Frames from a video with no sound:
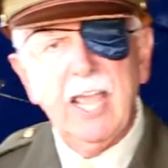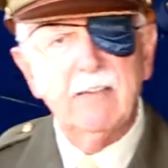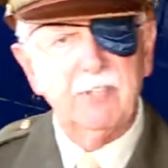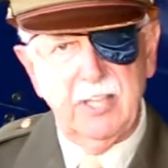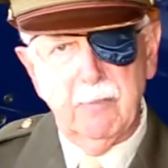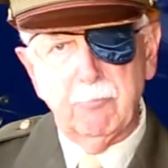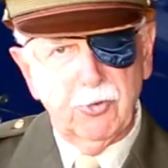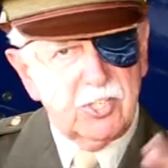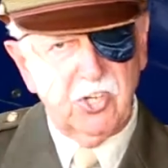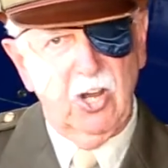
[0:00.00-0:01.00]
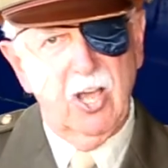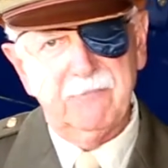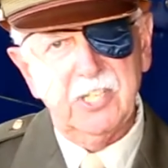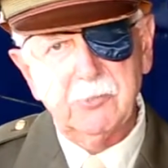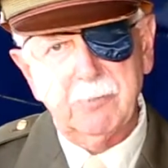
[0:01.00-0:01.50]
have you that bristle
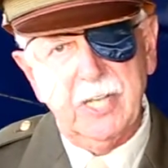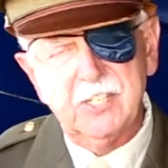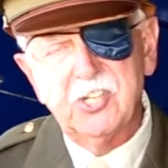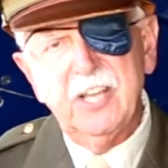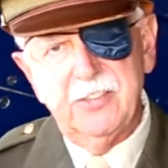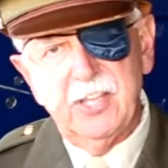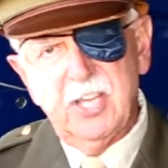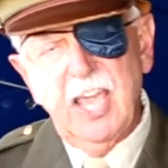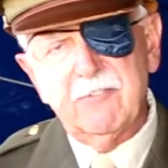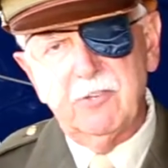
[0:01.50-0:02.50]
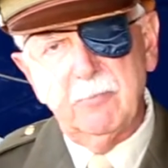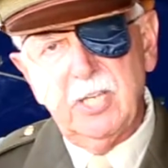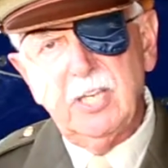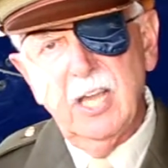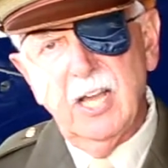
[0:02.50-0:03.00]
off these planes that you have to
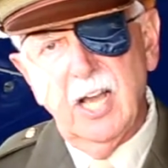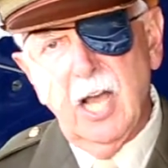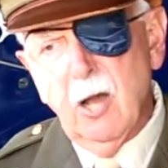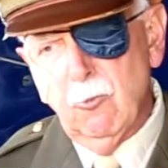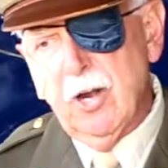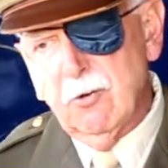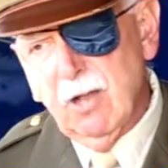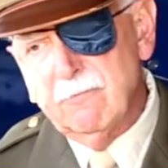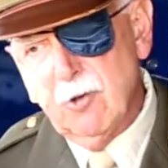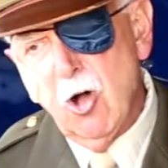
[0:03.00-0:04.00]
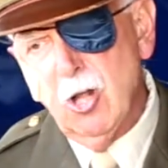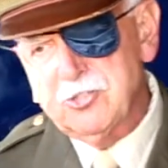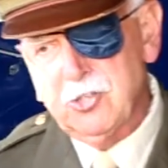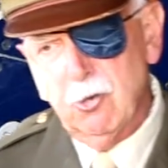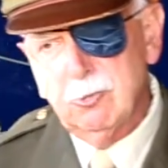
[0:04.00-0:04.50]
be aware of
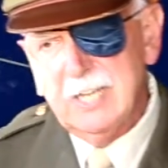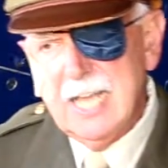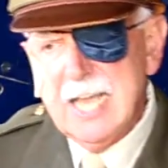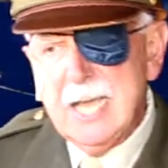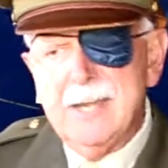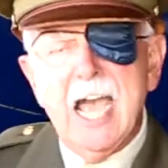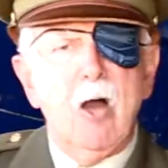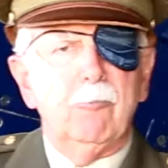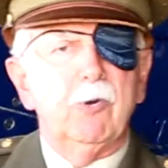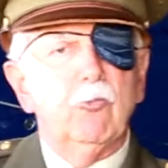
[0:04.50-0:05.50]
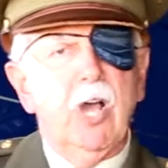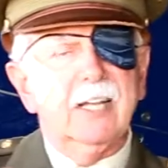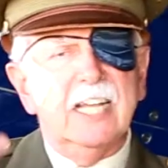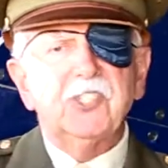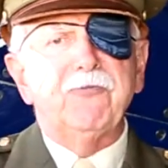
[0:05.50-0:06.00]
also. Now,
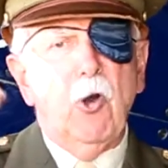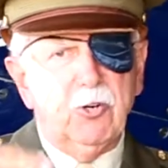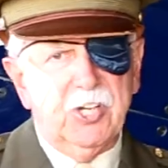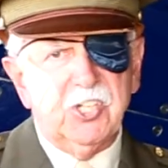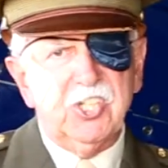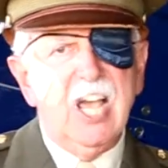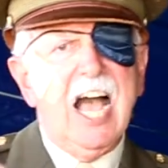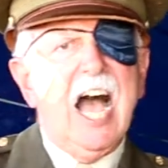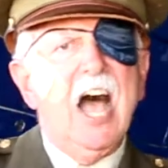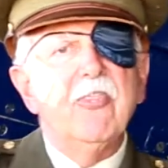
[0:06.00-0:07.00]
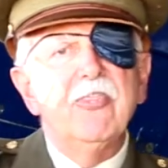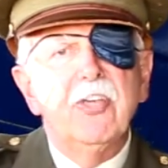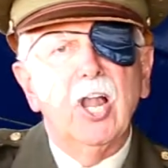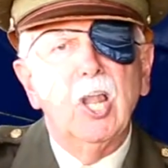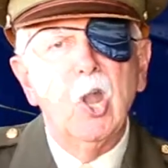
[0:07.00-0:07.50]
let's focus on
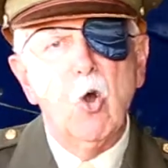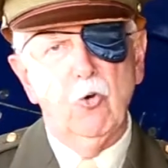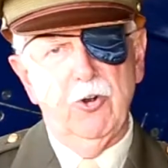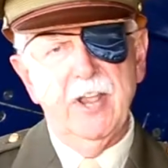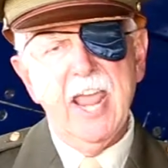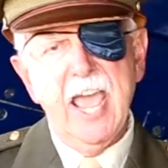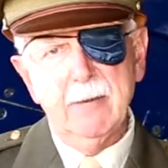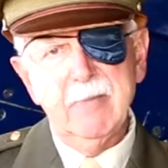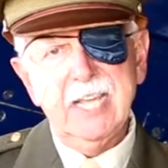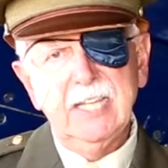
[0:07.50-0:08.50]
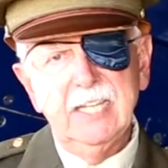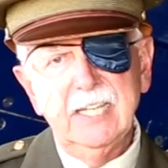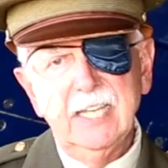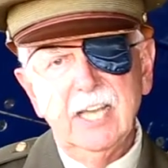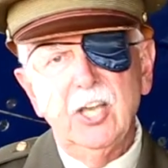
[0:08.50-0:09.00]
the lower anatomy,
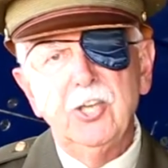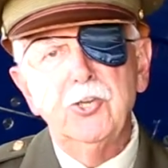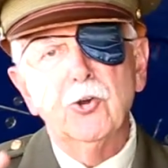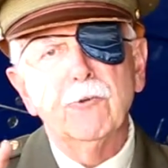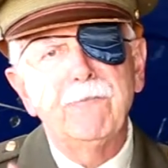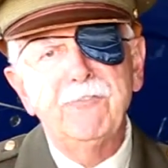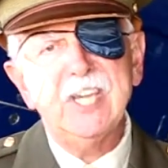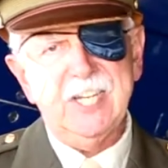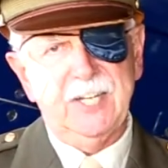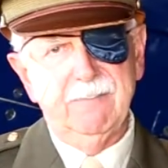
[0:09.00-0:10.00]
your feet.